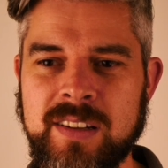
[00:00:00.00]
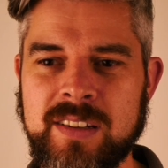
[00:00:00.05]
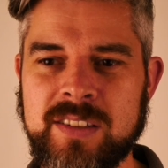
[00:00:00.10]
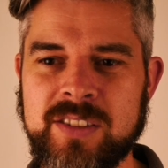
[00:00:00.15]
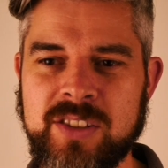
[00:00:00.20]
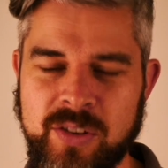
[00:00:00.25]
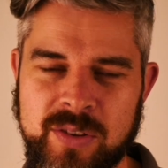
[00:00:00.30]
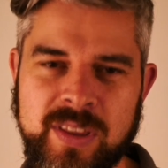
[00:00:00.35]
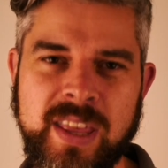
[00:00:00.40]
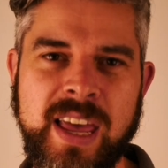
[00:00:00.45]

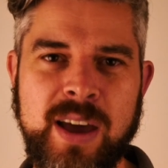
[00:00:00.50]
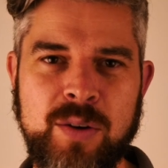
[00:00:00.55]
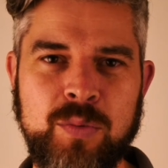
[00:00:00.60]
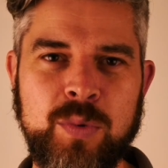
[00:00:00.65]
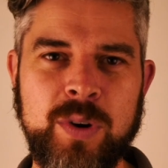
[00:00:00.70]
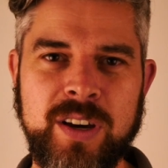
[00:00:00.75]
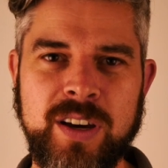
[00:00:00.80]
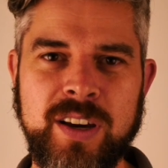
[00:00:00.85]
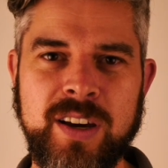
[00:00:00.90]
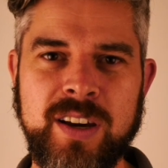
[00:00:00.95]
So their
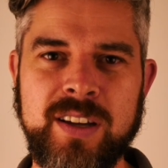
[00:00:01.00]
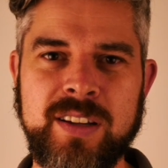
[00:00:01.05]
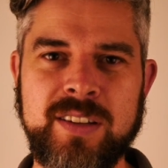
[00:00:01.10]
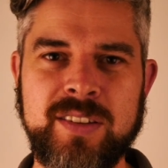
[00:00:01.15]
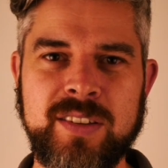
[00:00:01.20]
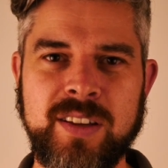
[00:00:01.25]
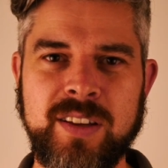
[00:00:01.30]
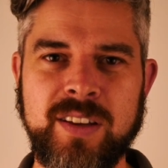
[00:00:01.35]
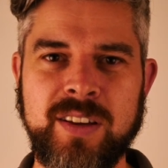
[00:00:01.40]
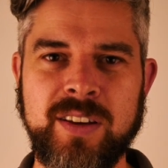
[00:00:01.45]
word
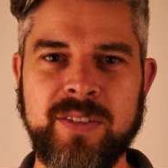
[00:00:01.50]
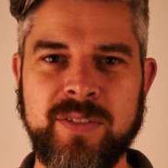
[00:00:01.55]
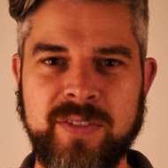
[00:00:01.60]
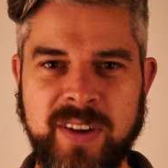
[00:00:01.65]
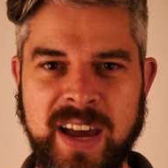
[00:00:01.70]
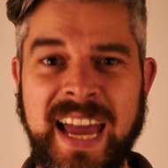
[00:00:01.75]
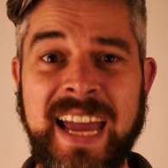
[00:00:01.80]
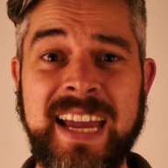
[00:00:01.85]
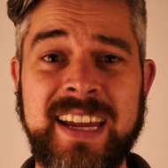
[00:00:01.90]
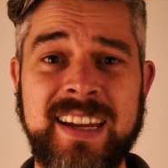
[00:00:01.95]

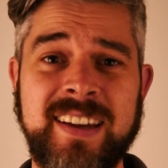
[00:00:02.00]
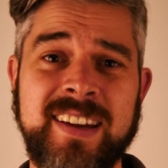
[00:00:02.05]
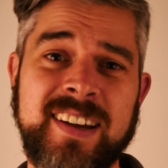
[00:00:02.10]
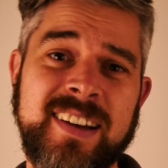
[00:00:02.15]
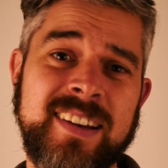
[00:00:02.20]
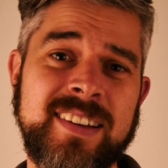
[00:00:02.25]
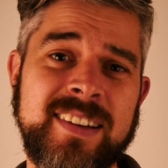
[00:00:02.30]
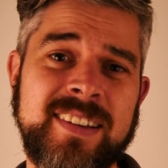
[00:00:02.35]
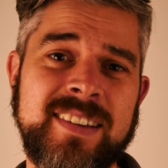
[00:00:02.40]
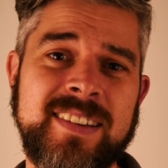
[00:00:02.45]
for
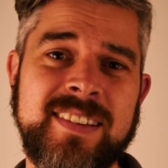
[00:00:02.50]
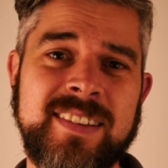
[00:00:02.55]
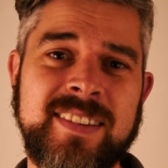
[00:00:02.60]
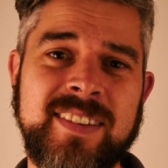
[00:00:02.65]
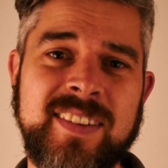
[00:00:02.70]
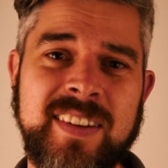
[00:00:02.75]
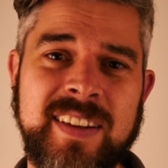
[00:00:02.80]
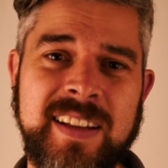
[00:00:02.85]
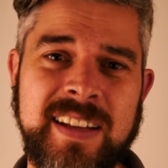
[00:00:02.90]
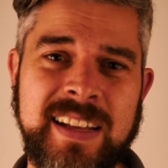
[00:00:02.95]
anger
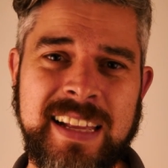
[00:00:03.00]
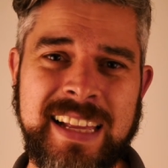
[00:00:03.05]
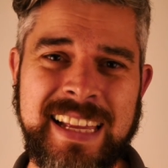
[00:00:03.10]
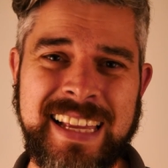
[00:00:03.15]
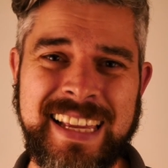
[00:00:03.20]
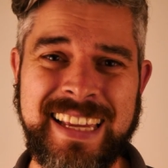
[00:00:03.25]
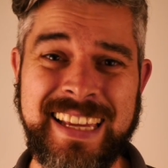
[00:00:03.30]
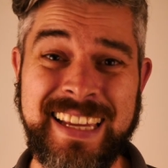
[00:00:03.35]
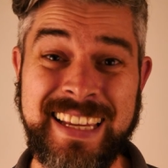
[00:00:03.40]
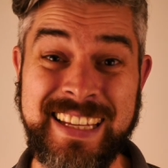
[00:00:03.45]

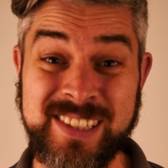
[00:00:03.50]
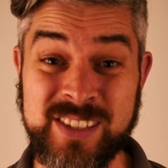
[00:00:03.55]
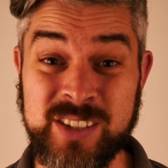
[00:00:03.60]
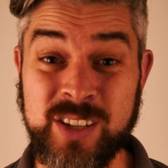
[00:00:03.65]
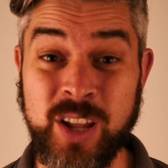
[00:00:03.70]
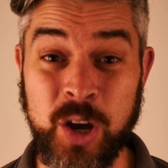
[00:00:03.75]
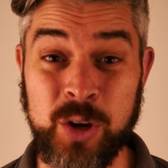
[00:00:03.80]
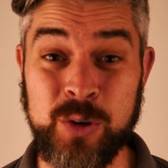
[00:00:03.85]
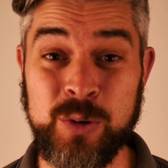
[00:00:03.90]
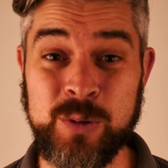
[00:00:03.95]
is
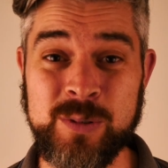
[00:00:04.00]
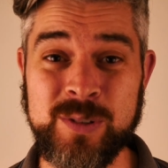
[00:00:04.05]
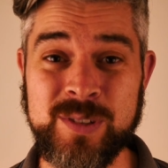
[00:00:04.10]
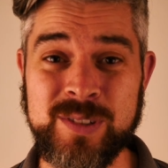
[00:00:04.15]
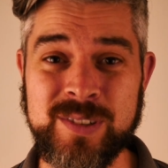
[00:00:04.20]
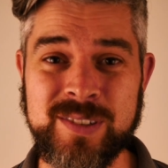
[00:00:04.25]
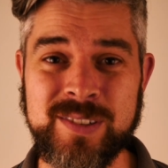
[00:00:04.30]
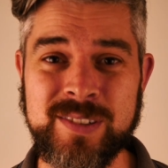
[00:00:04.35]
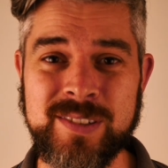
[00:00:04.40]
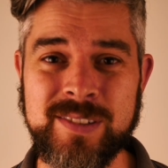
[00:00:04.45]

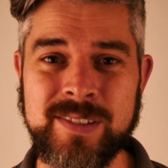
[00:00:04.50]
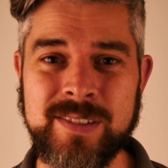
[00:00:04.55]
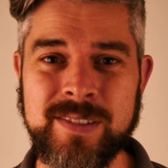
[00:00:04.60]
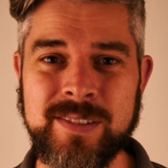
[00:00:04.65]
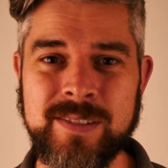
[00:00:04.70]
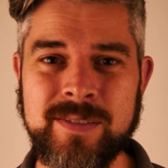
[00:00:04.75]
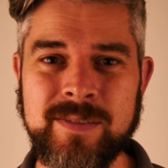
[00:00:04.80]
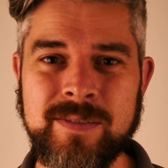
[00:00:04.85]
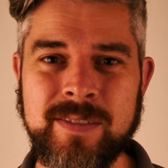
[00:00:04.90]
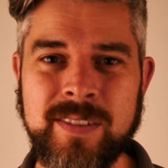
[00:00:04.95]
nose.
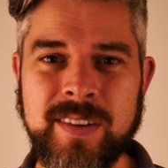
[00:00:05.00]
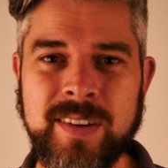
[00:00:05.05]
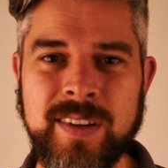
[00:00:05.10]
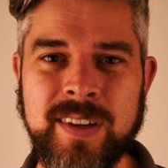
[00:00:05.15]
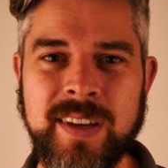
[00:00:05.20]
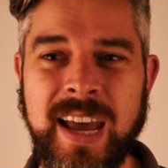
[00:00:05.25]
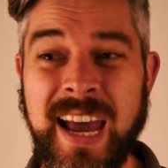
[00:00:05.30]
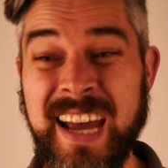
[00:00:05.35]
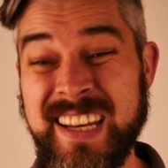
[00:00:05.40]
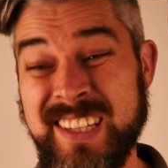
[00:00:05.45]

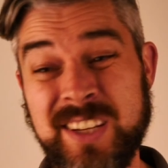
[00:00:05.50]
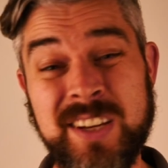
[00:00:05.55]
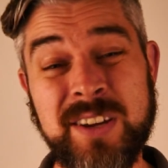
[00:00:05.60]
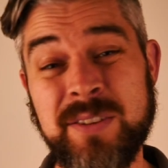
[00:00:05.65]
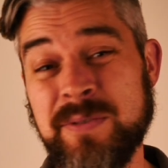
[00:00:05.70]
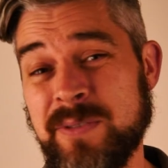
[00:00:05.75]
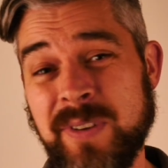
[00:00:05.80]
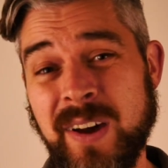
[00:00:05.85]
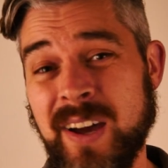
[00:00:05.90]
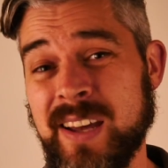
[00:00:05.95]
And you
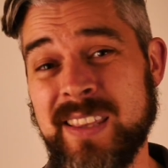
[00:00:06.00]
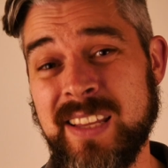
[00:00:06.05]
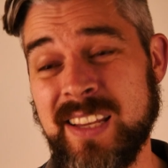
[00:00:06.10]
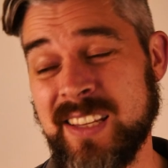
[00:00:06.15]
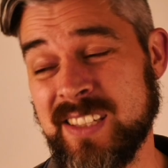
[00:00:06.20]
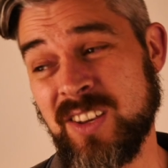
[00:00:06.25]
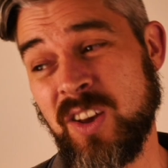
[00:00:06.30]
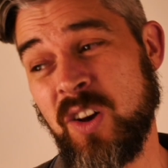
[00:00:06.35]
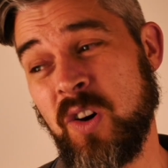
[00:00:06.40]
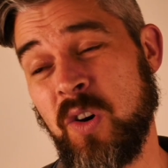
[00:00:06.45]
can find
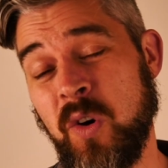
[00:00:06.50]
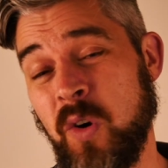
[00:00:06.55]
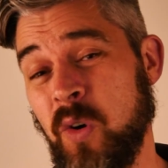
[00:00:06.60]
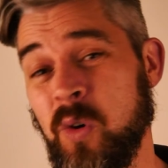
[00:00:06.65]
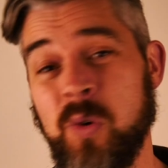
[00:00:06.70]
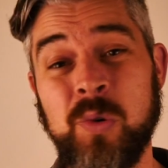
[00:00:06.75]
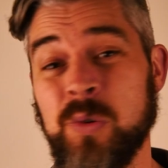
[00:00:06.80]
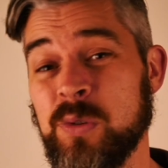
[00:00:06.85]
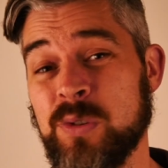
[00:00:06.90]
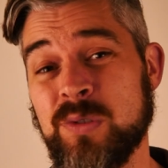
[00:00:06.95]
this
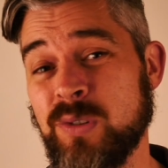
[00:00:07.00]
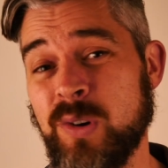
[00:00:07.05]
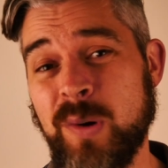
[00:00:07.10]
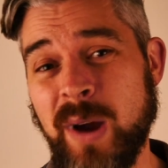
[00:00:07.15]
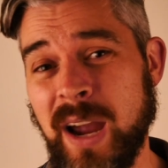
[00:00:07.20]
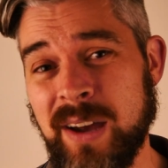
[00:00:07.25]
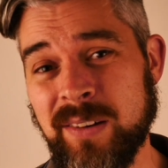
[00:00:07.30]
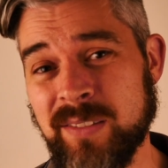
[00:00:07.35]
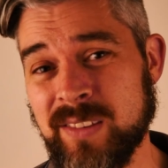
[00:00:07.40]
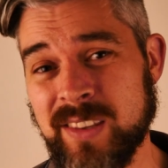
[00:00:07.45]
all
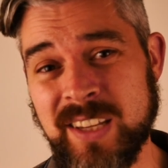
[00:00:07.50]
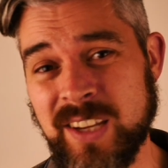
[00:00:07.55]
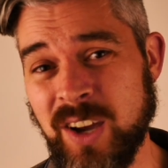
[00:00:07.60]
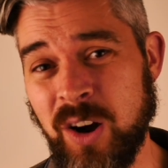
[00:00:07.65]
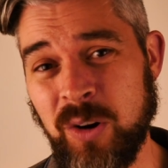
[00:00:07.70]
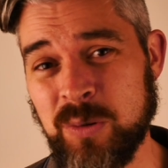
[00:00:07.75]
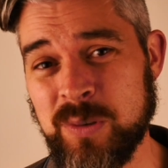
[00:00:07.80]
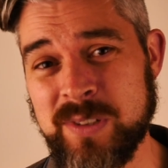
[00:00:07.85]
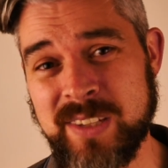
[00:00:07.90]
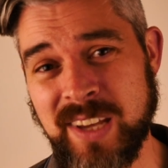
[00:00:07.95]
throughout the
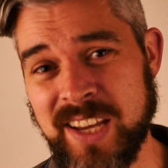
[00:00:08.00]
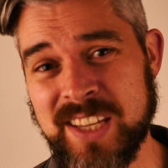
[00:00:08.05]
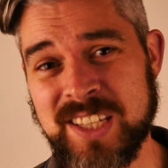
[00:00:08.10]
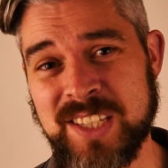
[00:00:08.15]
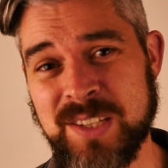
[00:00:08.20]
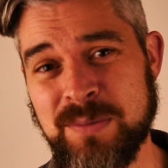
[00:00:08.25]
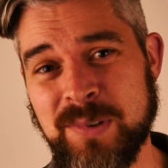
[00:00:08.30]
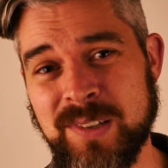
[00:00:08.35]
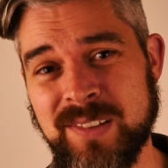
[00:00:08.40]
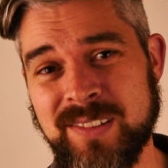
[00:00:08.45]
Old
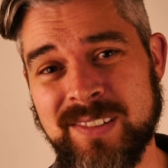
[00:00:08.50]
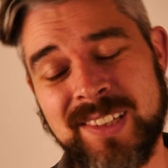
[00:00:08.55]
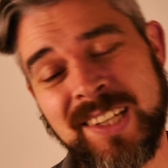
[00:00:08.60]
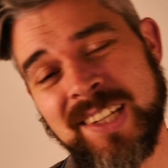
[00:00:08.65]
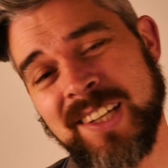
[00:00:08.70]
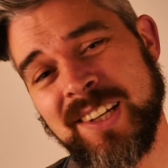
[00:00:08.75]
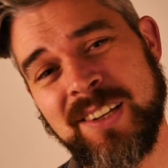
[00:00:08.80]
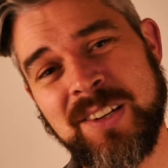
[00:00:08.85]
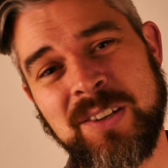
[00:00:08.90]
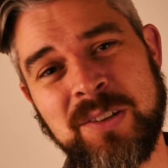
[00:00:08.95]
Testament.
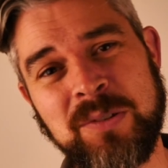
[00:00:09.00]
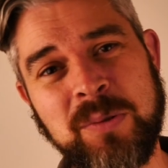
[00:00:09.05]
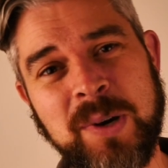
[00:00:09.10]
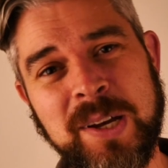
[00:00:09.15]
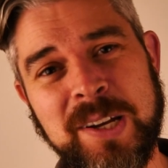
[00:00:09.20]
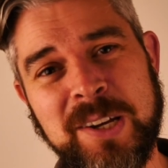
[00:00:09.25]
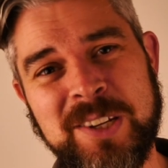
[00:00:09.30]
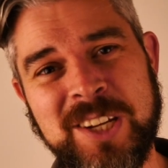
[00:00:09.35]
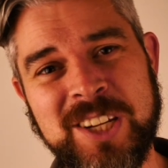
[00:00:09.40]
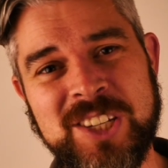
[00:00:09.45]

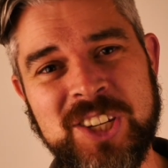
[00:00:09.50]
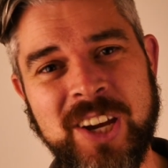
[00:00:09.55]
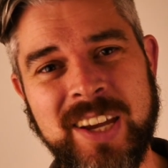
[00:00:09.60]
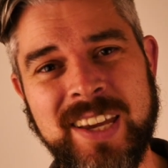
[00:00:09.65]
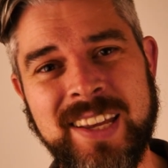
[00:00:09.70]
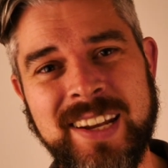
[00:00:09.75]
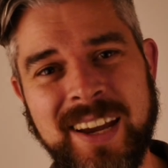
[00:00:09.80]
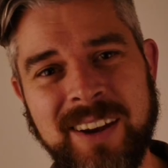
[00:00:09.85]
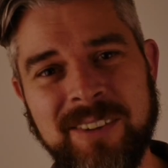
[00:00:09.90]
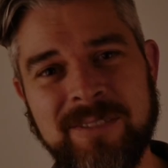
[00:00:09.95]
Why don't you
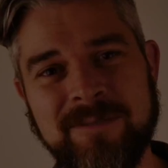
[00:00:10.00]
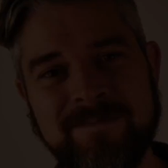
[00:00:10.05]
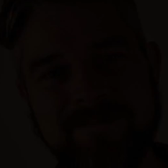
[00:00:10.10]
check it out?